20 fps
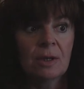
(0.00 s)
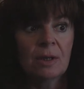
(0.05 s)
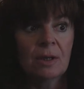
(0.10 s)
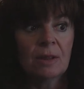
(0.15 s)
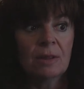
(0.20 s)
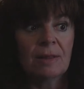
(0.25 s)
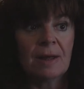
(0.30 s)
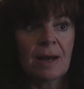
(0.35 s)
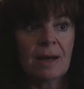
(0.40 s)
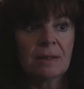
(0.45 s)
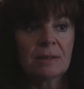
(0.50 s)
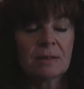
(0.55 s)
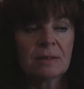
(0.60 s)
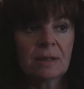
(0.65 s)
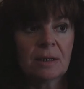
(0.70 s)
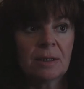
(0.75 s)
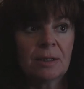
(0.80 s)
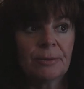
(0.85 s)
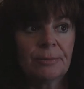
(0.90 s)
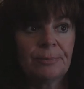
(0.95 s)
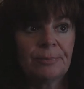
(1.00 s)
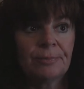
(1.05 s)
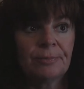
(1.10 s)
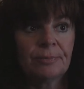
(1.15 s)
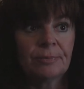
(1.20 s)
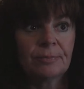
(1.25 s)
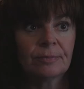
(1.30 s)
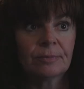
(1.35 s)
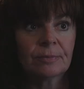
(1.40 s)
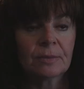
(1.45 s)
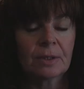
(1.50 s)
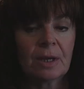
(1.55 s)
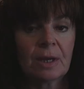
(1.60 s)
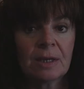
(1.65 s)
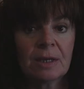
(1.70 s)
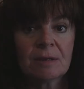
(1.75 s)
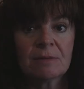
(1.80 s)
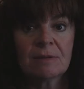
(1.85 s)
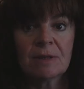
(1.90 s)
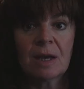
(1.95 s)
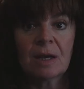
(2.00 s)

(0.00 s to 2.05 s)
that, I guess,